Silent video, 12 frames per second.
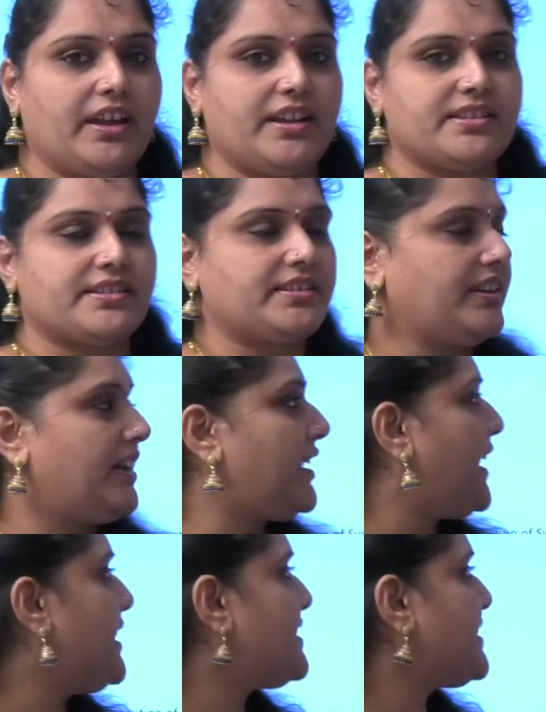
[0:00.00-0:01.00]
As here
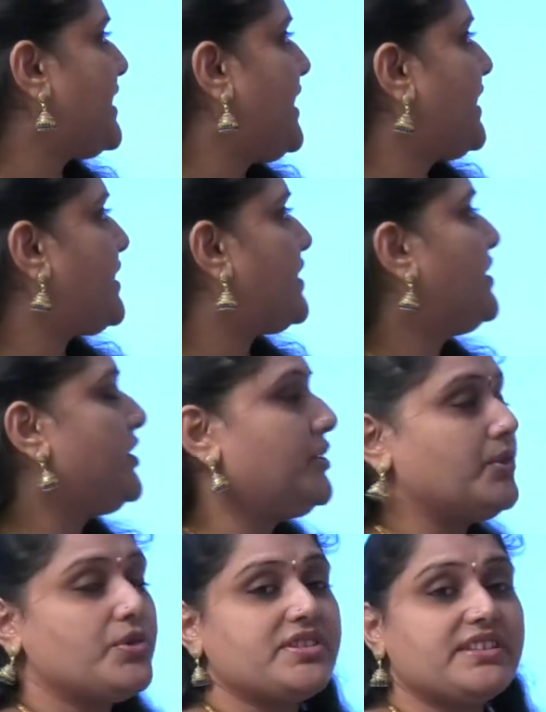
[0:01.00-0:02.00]
I will select
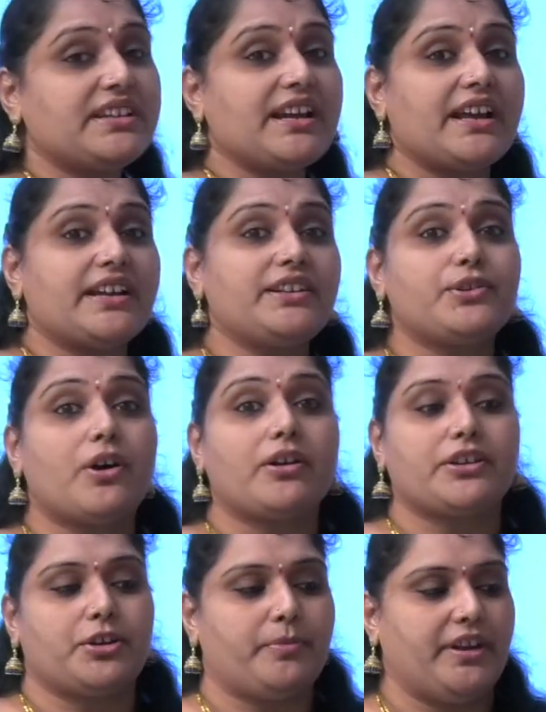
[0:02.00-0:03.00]
use the current
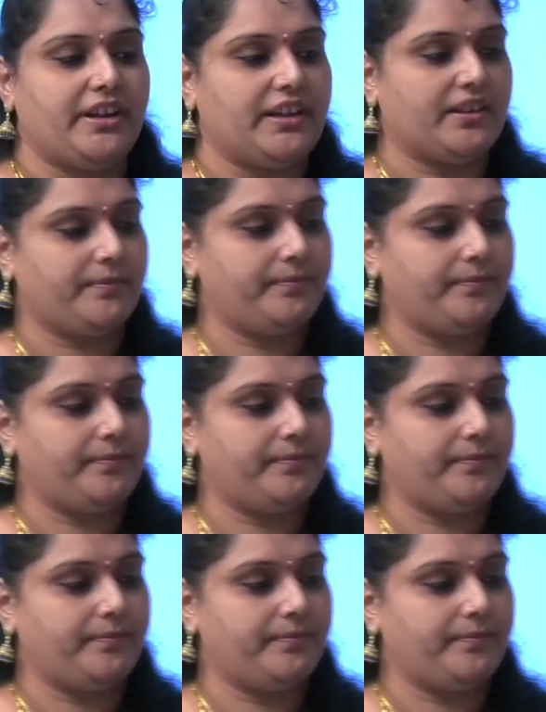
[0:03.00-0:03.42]
document.